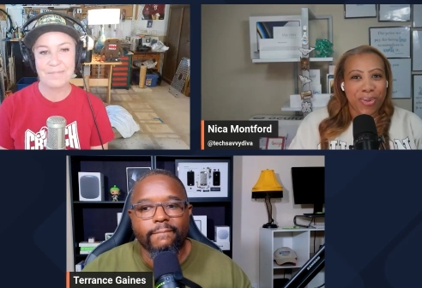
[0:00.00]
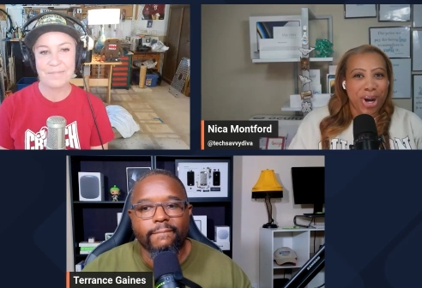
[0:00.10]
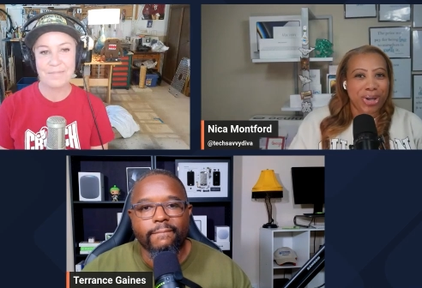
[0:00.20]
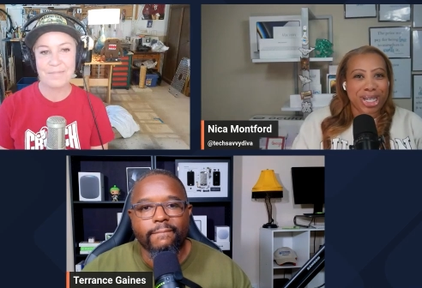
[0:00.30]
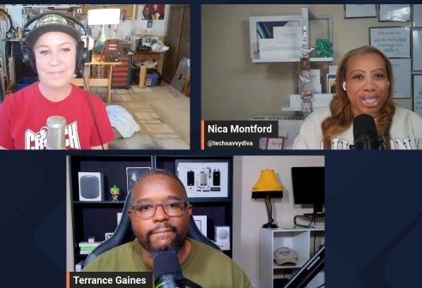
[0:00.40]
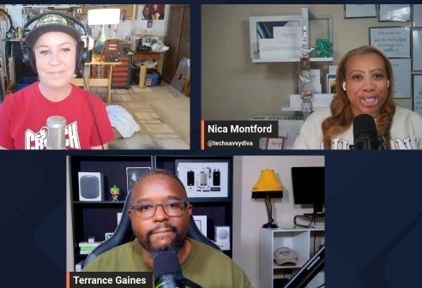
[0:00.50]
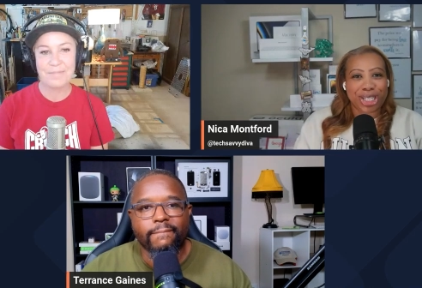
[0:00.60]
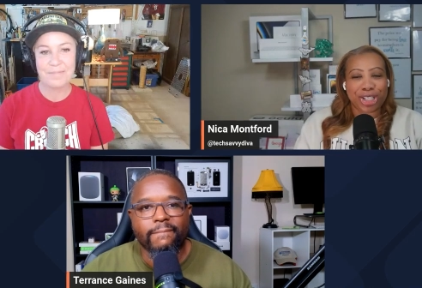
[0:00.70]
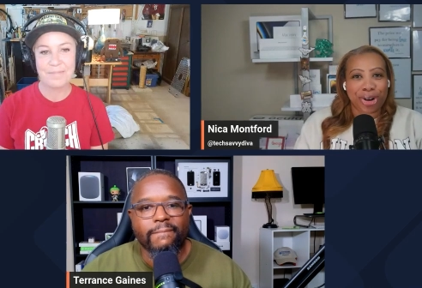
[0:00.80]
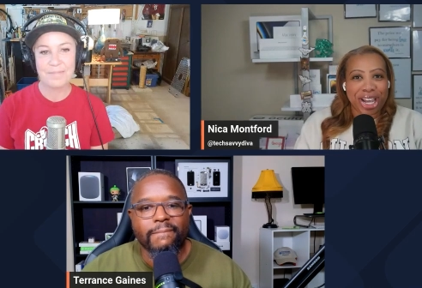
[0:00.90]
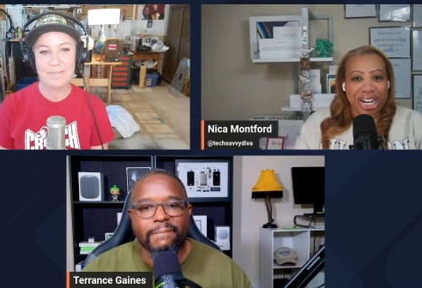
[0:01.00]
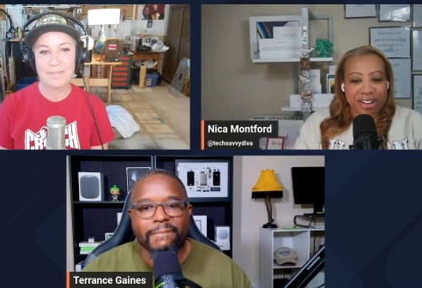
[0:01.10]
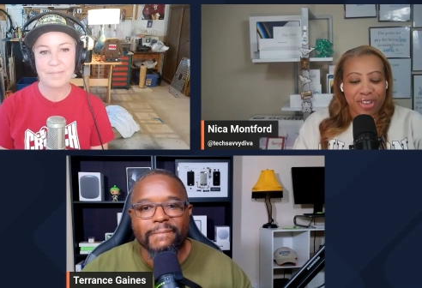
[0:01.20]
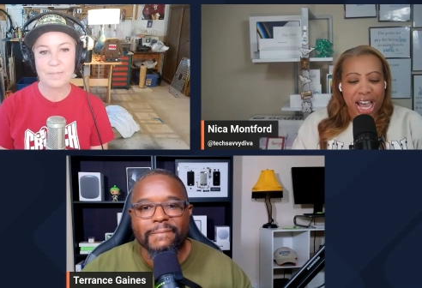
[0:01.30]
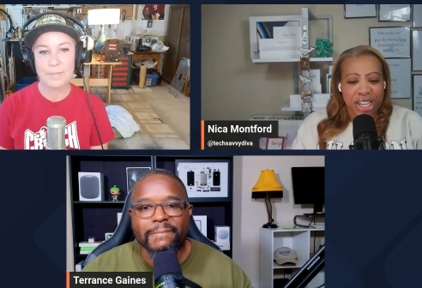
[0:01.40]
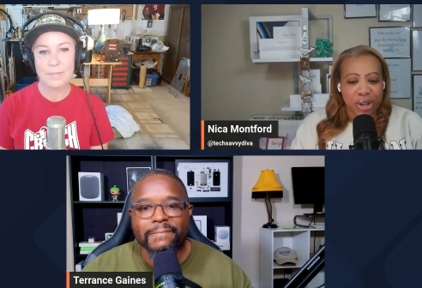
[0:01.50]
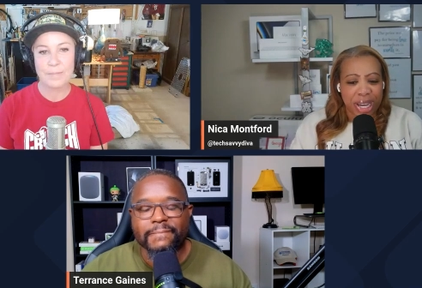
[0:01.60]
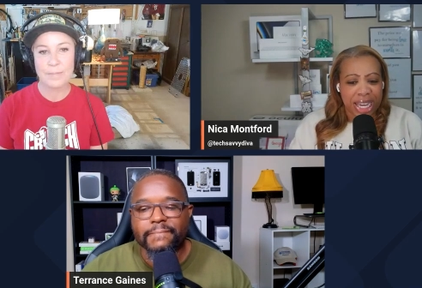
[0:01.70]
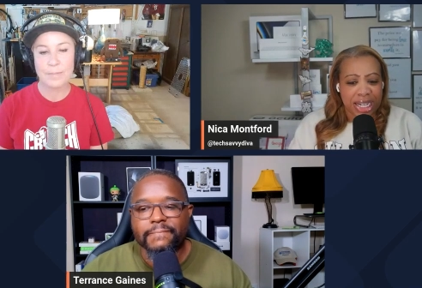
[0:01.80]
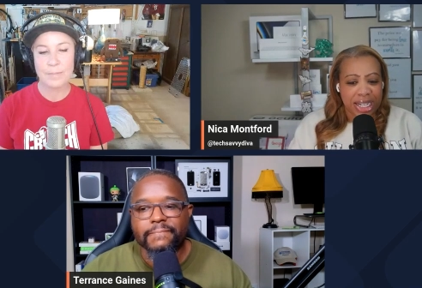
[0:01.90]
Speaker 1: what you could the trade in value
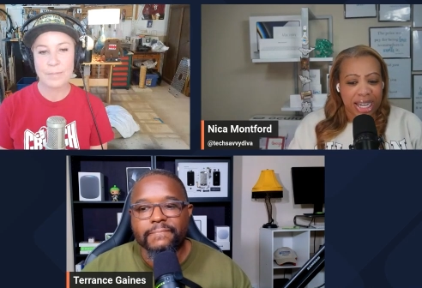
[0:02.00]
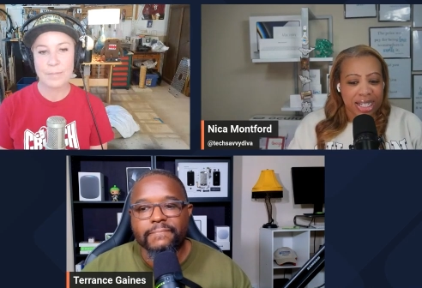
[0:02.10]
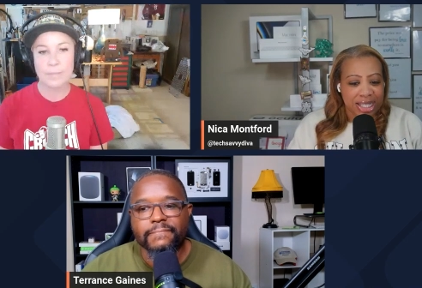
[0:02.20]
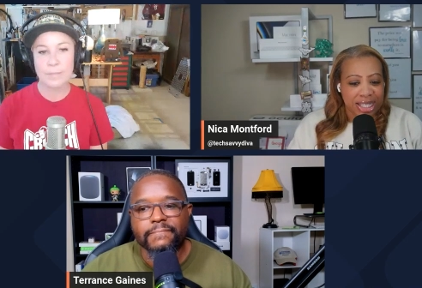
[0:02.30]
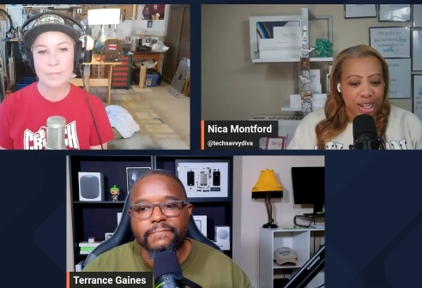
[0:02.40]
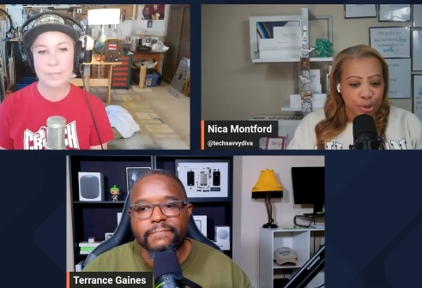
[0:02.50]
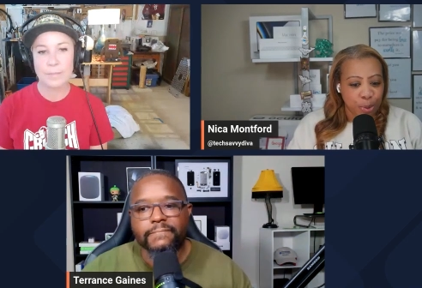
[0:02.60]
and it seemed